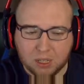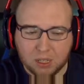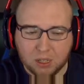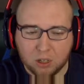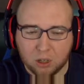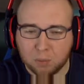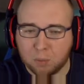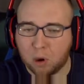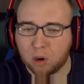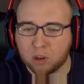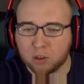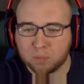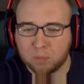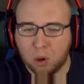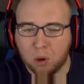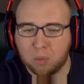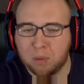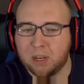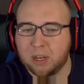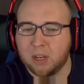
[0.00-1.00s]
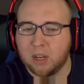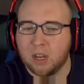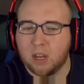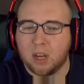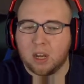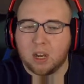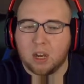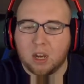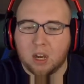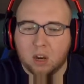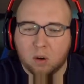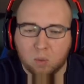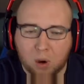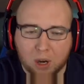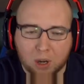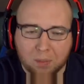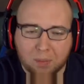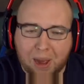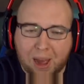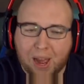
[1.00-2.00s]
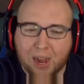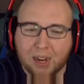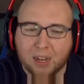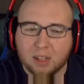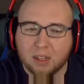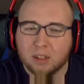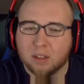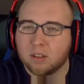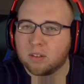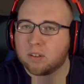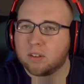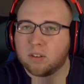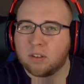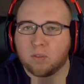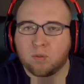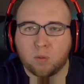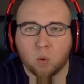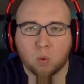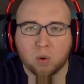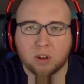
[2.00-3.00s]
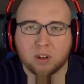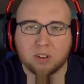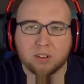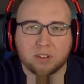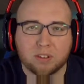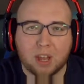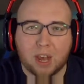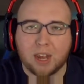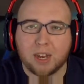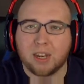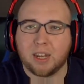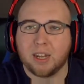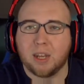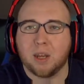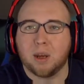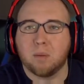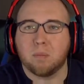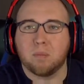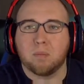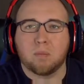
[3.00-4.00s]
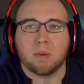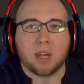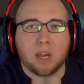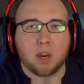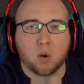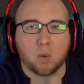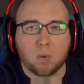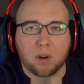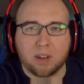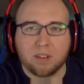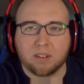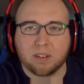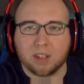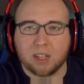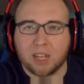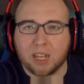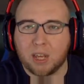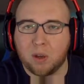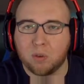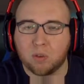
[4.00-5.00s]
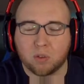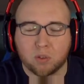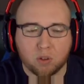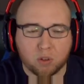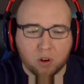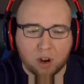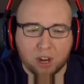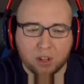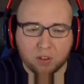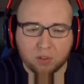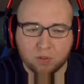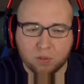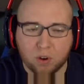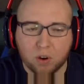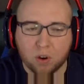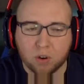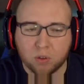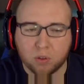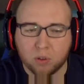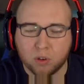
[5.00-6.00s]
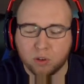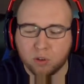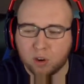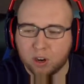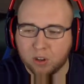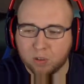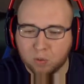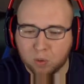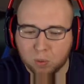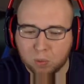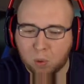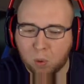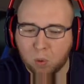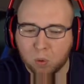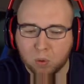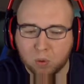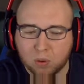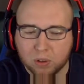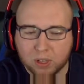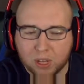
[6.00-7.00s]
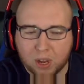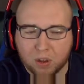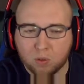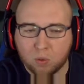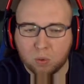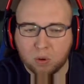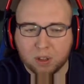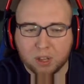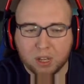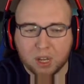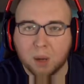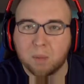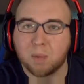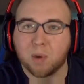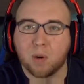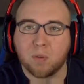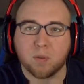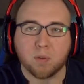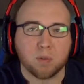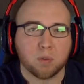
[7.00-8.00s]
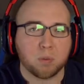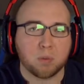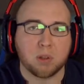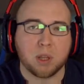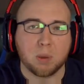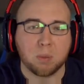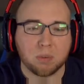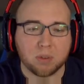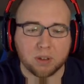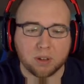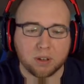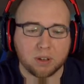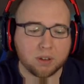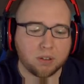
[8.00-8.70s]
DeMarcus Bowman, running back. Florida just signed him here recently. He was a transfer through the transfer portal and that sort of thing, coming over from Clemson.